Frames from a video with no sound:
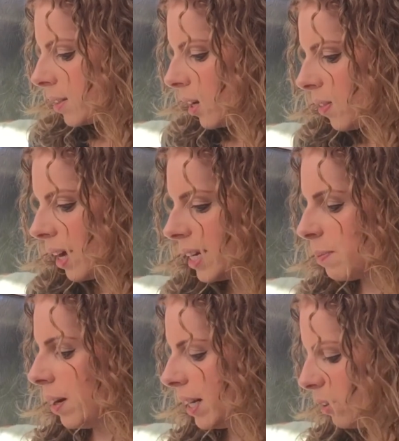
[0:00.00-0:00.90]
So that
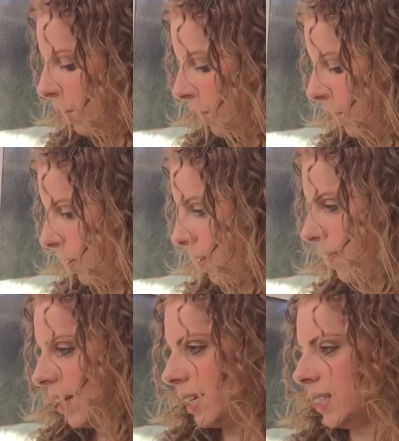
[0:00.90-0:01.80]
is my little haul of
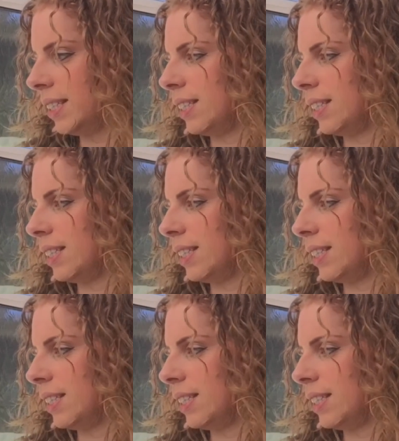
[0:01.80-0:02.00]
things